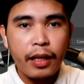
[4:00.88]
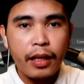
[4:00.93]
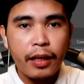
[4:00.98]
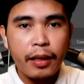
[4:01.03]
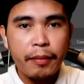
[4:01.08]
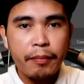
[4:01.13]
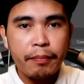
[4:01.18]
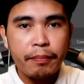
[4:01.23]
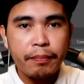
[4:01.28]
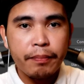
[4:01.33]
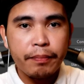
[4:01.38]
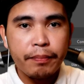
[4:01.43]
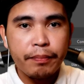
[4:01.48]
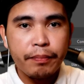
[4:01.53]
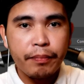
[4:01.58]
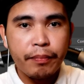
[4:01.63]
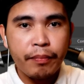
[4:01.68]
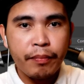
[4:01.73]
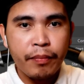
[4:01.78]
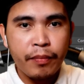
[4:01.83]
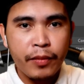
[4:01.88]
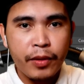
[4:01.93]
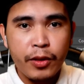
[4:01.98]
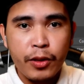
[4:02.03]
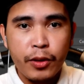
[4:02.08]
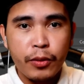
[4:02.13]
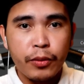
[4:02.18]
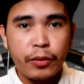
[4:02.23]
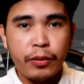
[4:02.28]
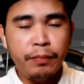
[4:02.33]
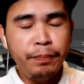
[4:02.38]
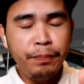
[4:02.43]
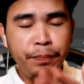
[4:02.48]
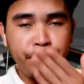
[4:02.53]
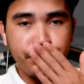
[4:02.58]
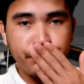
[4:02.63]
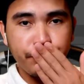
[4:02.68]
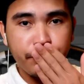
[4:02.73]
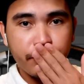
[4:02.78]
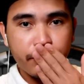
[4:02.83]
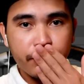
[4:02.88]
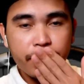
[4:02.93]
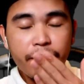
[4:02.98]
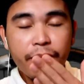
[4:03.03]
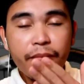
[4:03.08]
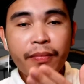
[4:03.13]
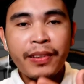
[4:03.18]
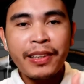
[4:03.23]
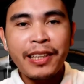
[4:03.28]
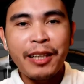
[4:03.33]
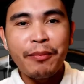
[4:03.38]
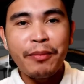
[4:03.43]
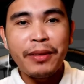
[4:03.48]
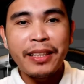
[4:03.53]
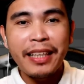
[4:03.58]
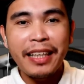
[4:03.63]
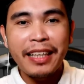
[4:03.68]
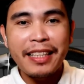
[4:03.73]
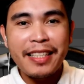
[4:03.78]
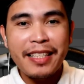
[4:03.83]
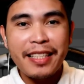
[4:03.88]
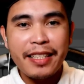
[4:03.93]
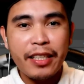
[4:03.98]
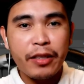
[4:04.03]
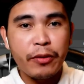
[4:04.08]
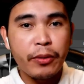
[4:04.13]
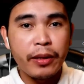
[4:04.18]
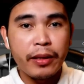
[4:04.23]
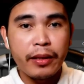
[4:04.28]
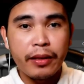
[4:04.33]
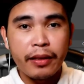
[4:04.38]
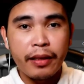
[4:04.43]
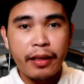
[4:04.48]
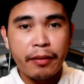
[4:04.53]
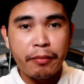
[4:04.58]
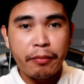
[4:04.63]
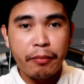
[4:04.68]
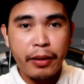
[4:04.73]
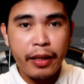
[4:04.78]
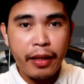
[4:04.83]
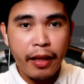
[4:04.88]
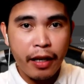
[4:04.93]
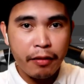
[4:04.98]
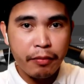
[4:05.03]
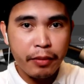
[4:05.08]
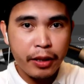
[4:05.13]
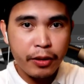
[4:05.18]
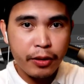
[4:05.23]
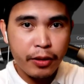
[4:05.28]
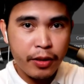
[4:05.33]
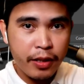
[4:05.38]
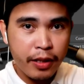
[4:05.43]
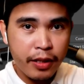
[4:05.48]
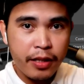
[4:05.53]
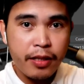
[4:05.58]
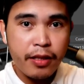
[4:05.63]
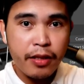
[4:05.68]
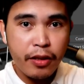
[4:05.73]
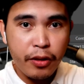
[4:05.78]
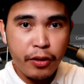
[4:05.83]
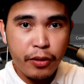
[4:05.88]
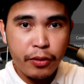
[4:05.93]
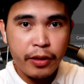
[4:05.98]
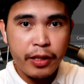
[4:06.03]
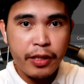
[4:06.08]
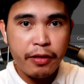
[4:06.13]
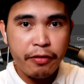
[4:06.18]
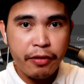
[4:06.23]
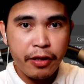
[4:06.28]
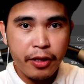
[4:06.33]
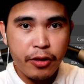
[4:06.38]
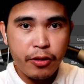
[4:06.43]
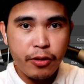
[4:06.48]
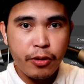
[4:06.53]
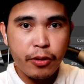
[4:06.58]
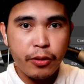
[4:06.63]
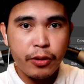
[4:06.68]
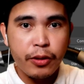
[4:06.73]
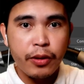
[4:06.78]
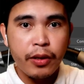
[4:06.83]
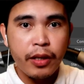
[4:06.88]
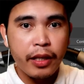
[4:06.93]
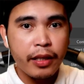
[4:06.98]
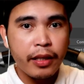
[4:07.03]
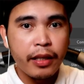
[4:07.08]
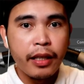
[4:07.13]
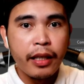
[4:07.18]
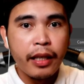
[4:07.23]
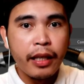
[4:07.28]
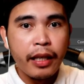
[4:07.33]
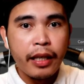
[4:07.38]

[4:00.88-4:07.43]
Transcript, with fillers: um so I mean the existing will not be there because it's new, it's fresh, so you can